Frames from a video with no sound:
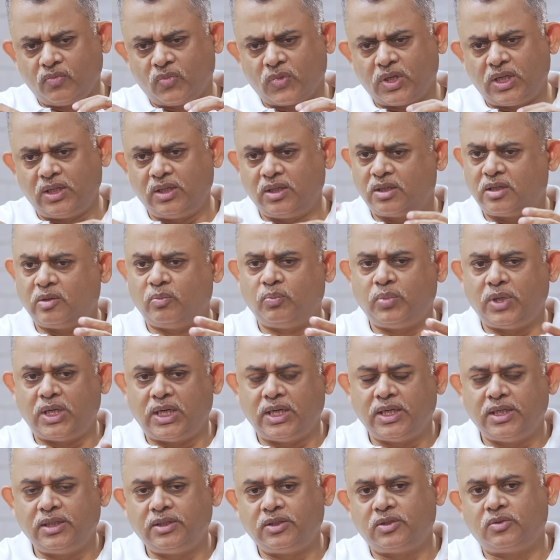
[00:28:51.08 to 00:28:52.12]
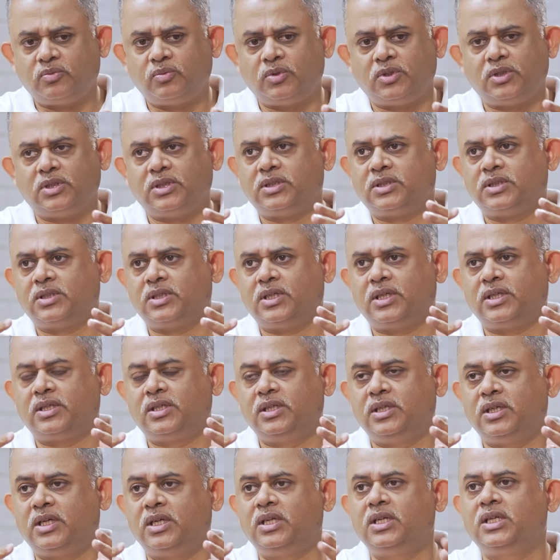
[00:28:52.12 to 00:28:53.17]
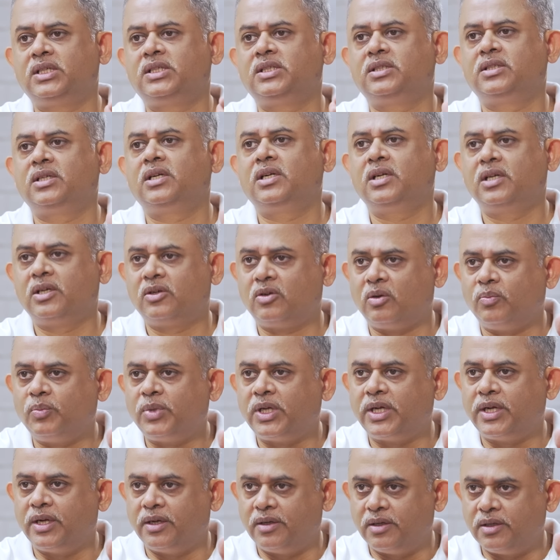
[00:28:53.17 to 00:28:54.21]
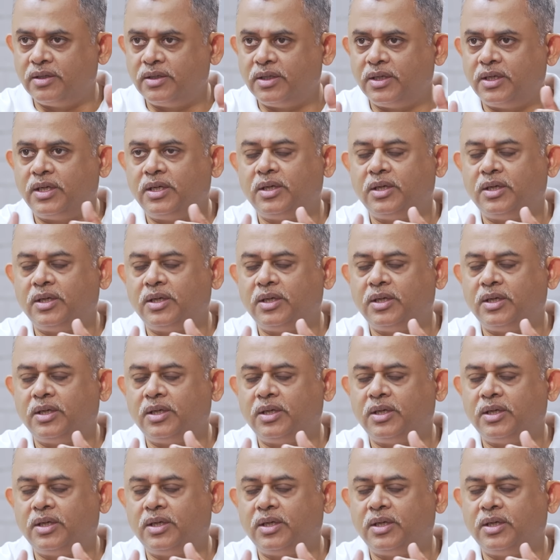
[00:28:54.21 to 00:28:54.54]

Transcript: I think compliance was actually unnecessarily complicated.